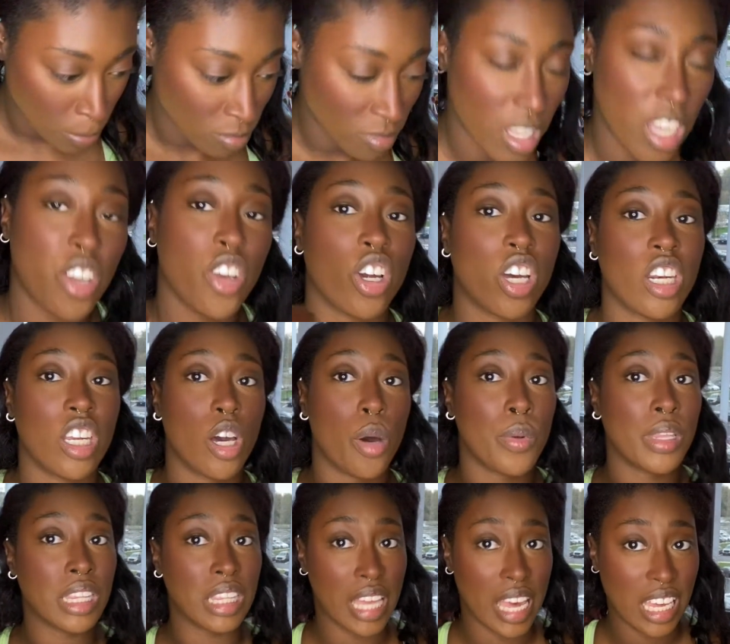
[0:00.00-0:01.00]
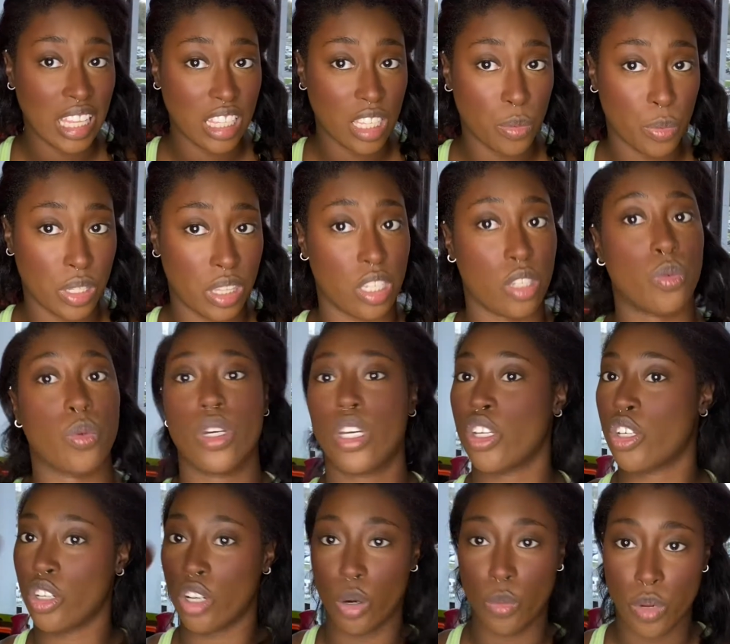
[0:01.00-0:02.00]
And you're going to go in lightly with this one because
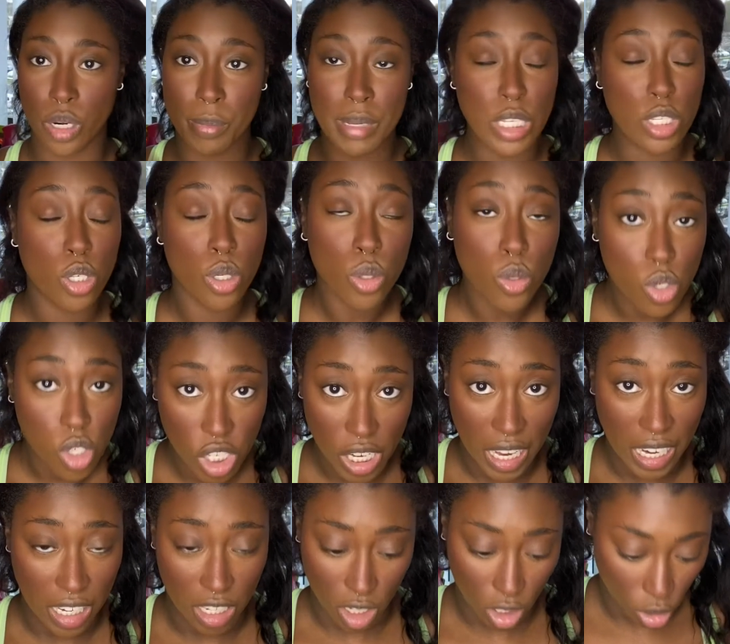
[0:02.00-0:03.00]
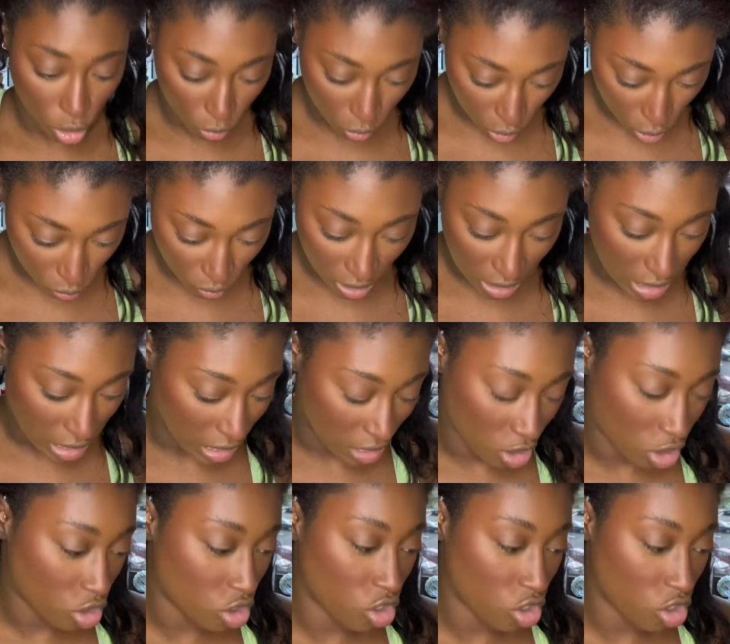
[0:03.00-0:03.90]
you don't want to be too shiny all over your face. Then it'll